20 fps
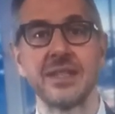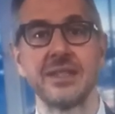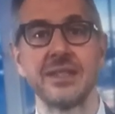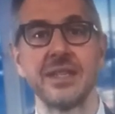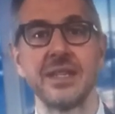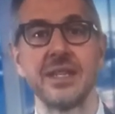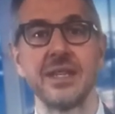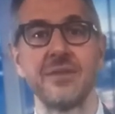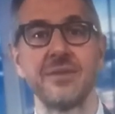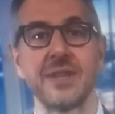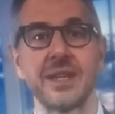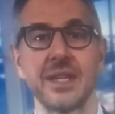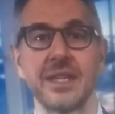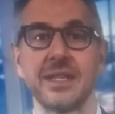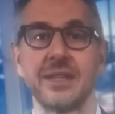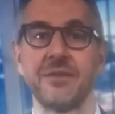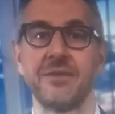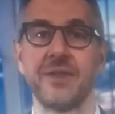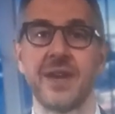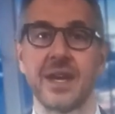
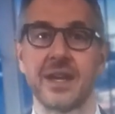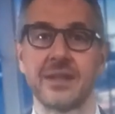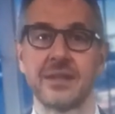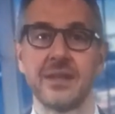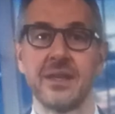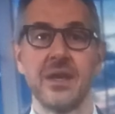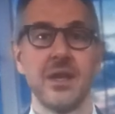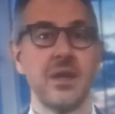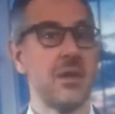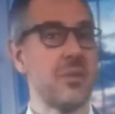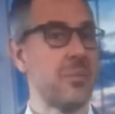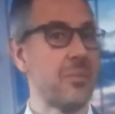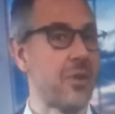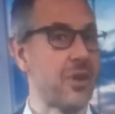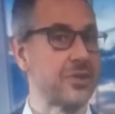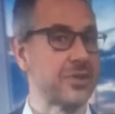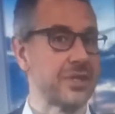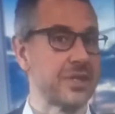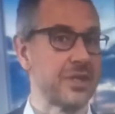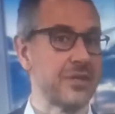significant effect,
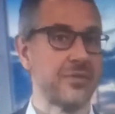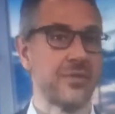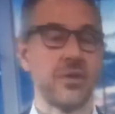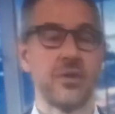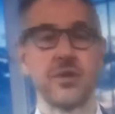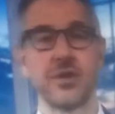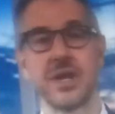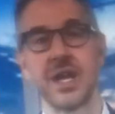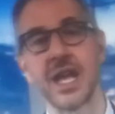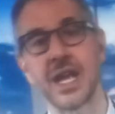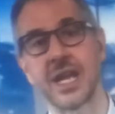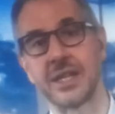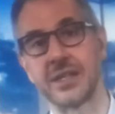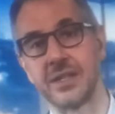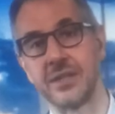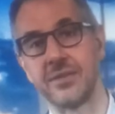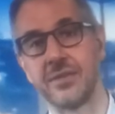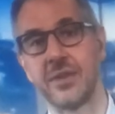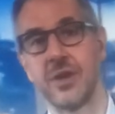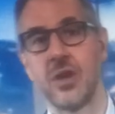positive or
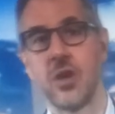negative,